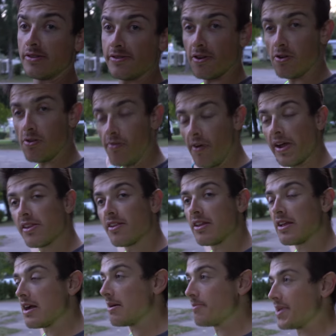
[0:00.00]
So
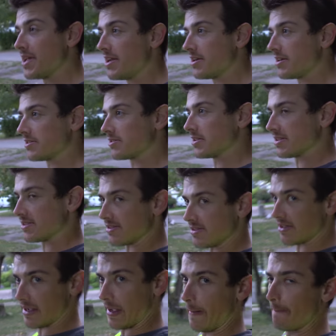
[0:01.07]
finally I'm here. This is
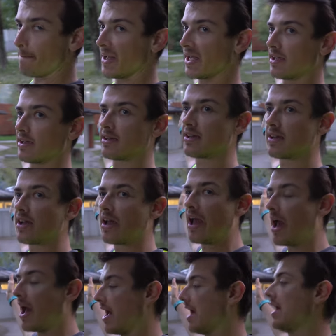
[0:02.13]
the camping
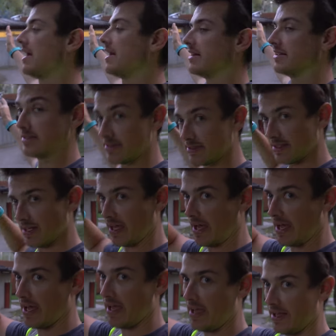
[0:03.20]

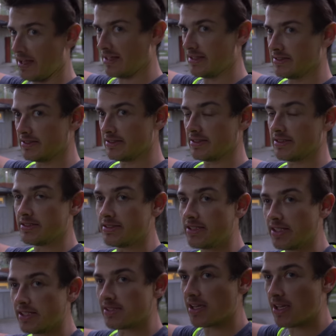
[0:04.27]
and
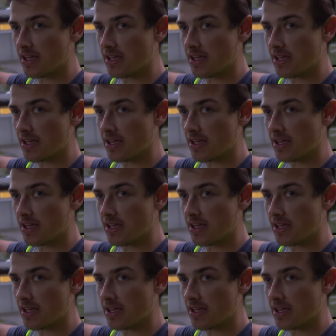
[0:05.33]
this